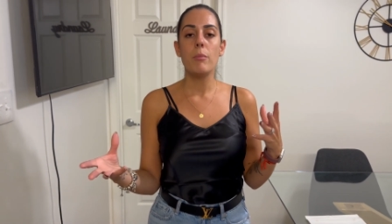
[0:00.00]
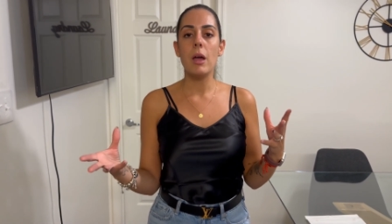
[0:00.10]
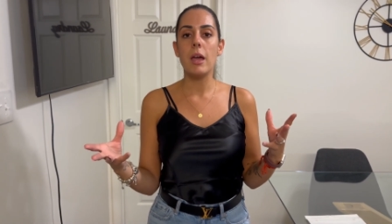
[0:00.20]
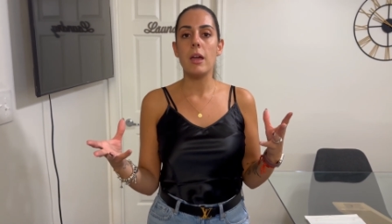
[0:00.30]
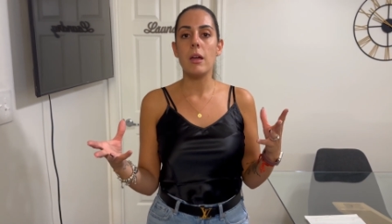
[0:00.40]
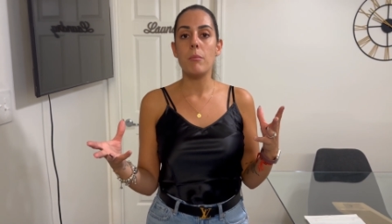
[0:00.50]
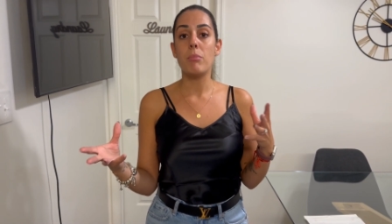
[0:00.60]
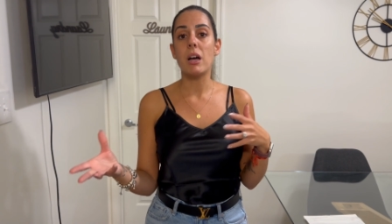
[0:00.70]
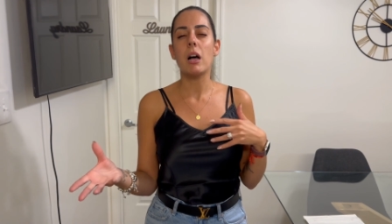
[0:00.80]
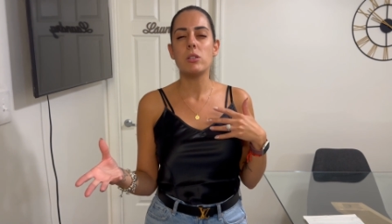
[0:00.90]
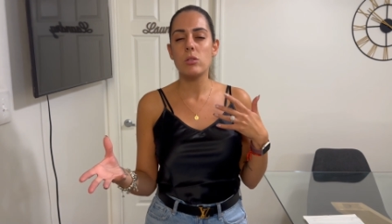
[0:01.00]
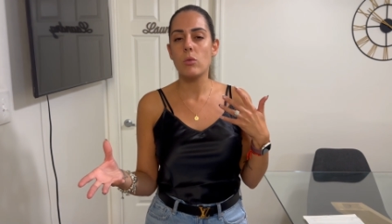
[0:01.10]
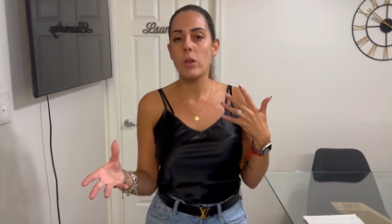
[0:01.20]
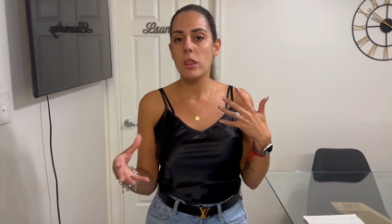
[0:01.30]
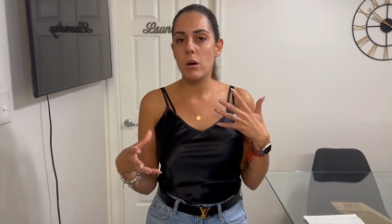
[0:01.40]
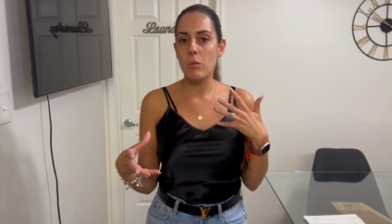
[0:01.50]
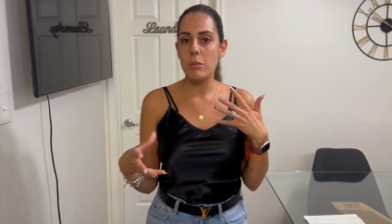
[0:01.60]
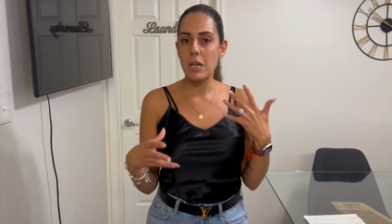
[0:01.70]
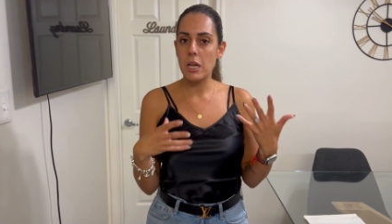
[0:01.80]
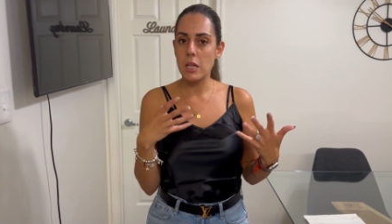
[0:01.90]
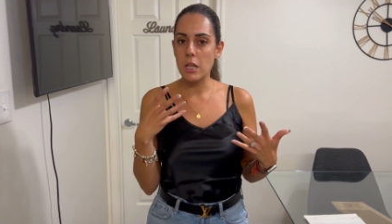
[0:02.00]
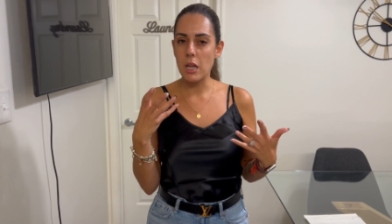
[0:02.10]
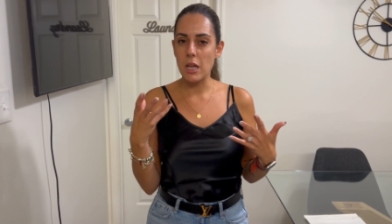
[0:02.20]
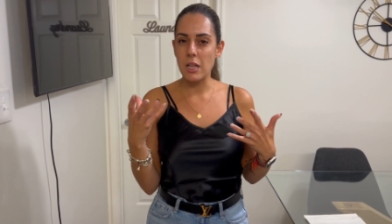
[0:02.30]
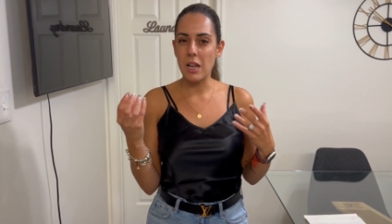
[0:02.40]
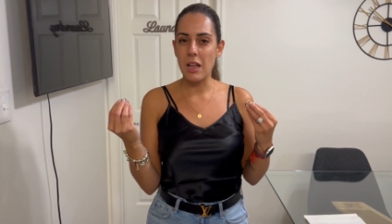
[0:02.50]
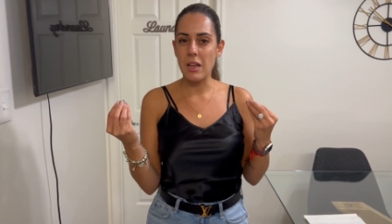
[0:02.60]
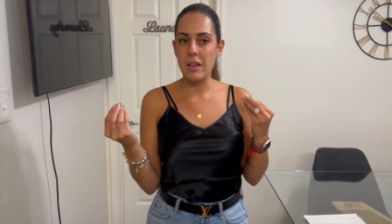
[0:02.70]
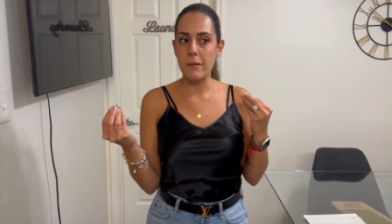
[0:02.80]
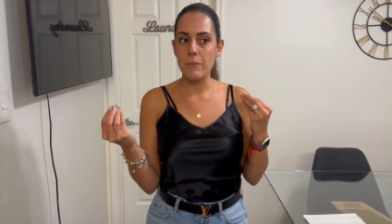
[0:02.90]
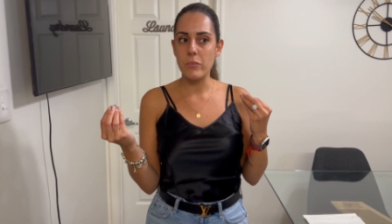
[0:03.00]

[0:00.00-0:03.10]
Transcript: but also without making it like,